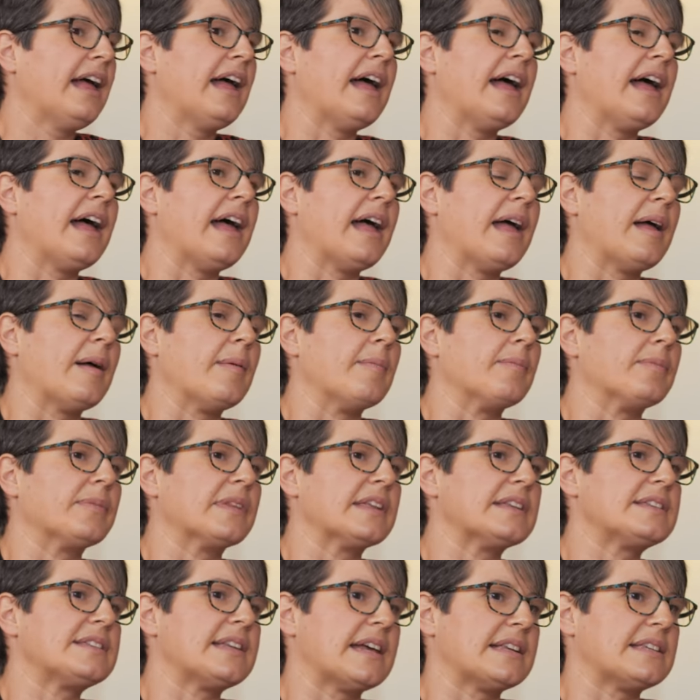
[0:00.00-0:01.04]

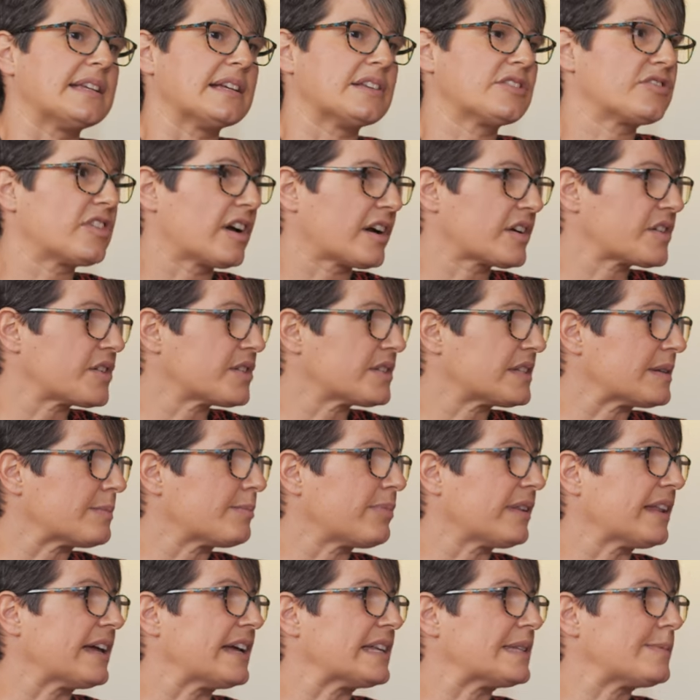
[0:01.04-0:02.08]
um, setting structures in
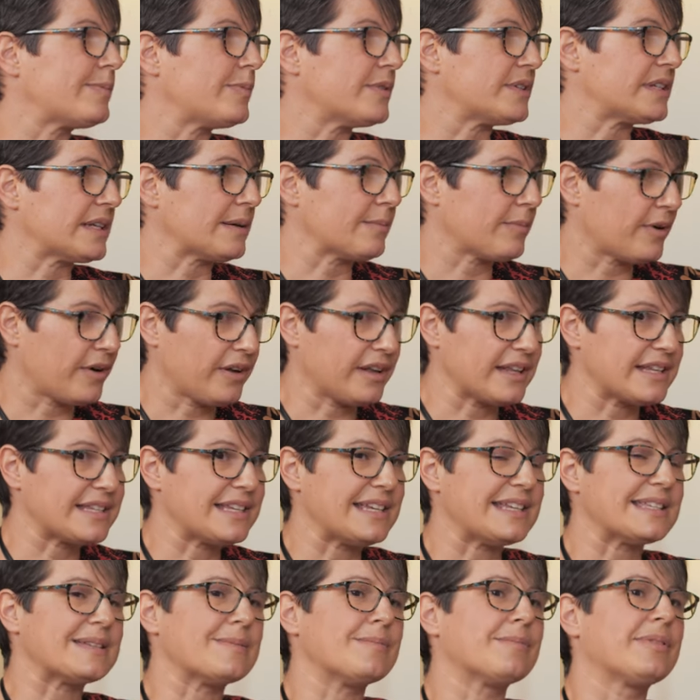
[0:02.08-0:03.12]
place, putting
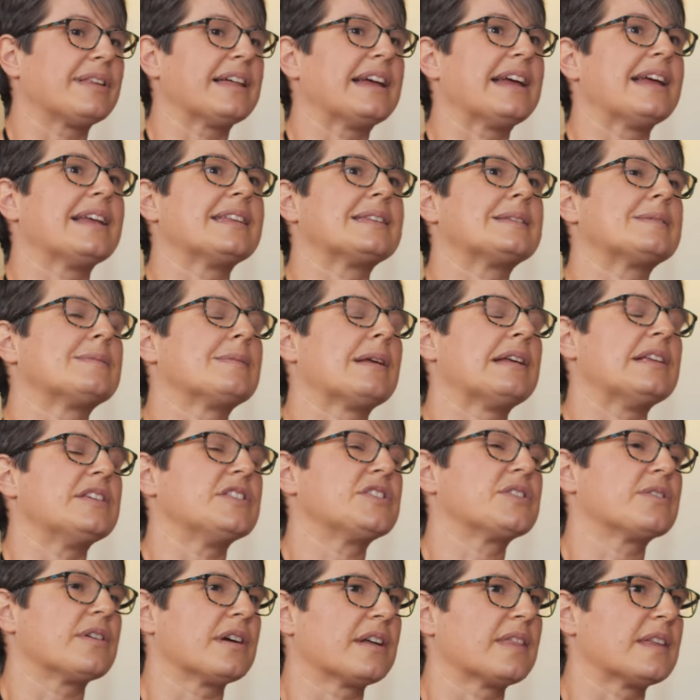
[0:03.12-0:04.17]
policies in place, mm.
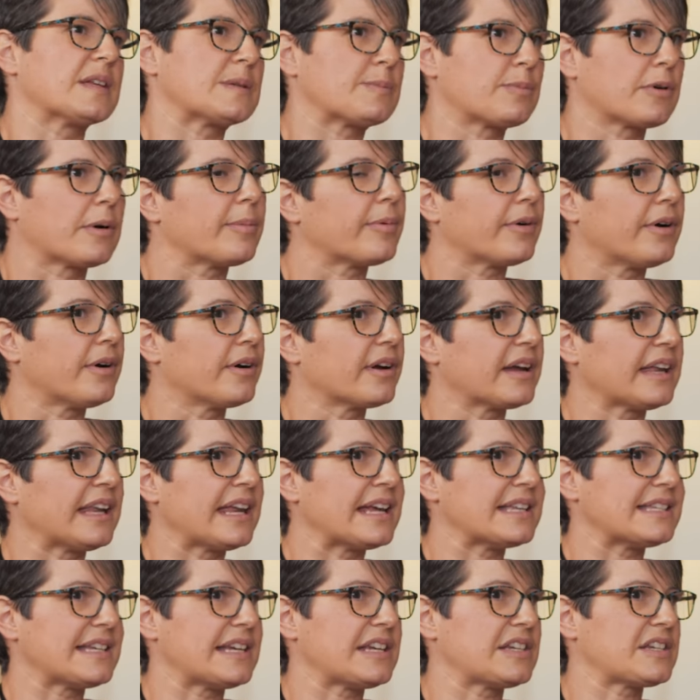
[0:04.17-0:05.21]
ensuring this proper
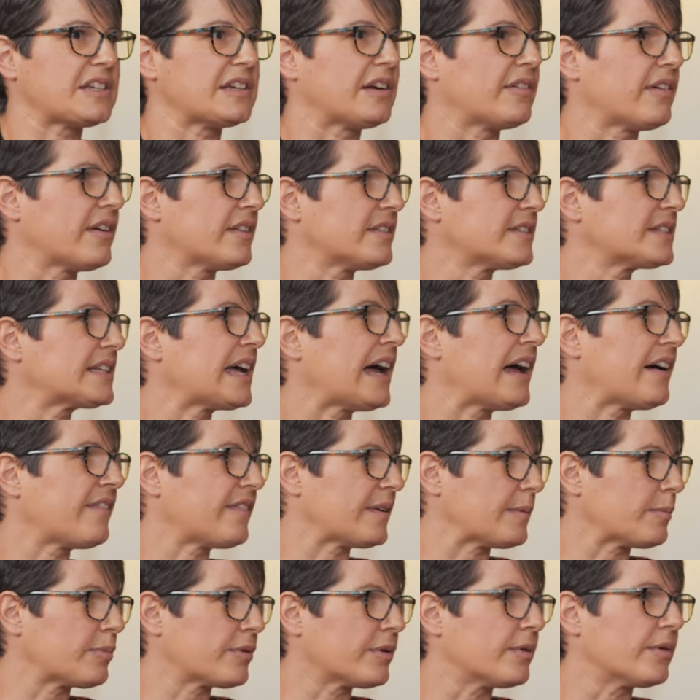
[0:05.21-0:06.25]
organization around staff
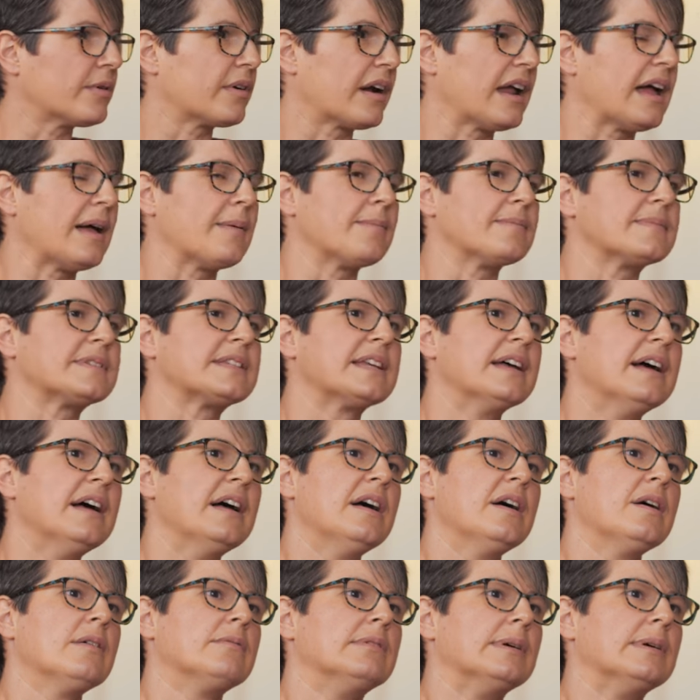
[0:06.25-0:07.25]
and programs. Mm.